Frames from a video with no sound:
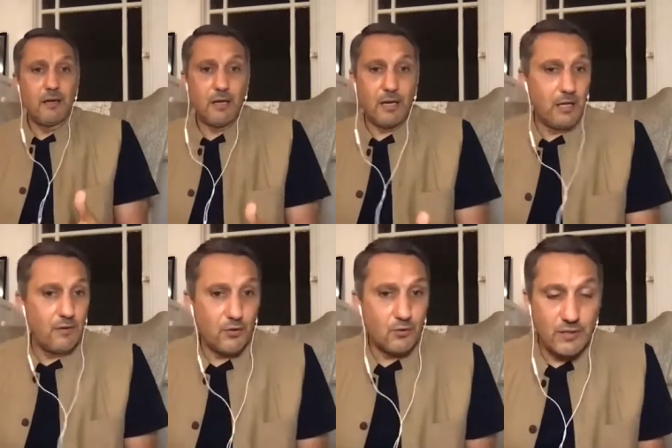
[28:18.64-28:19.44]

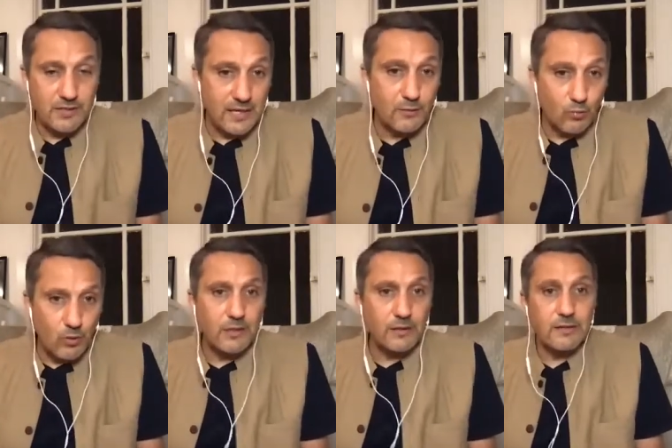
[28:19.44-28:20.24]
individuals that
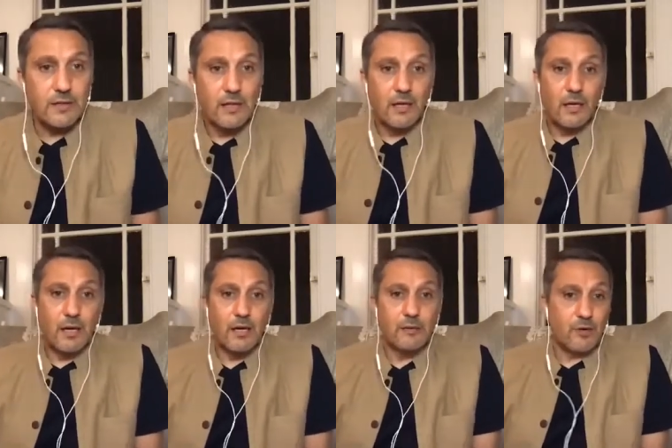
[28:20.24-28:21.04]
want
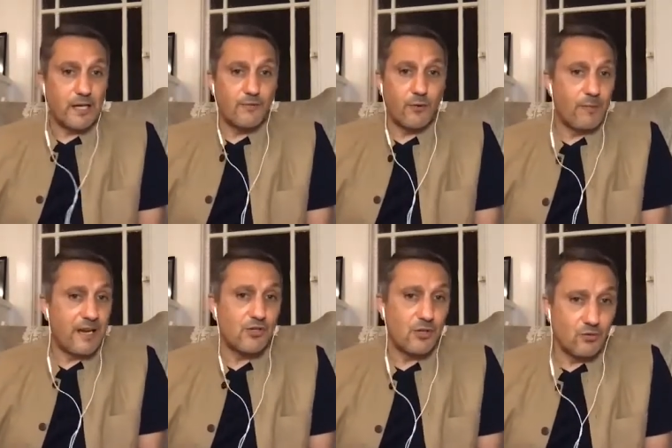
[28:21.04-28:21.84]

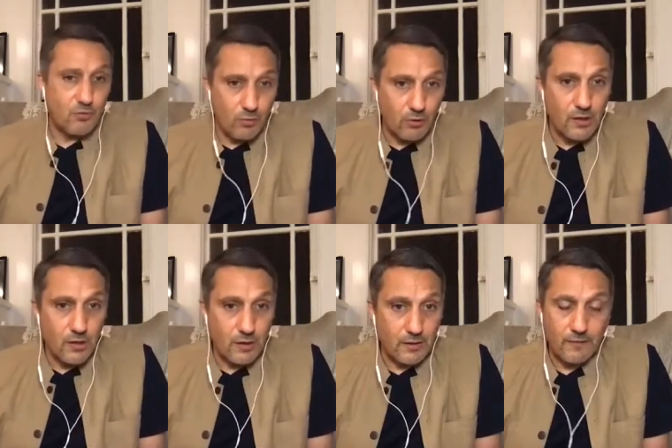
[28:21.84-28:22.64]
transformation to
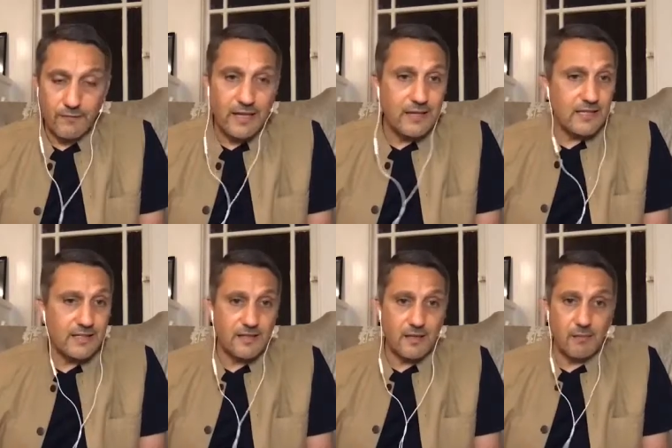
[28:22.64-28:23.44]
occur. The fact that
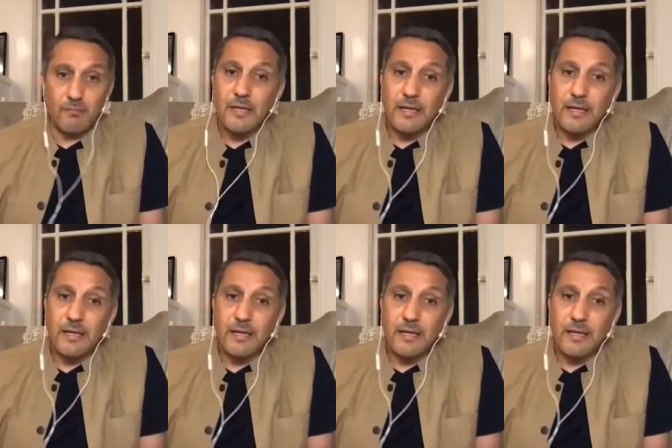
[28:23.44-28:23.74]
some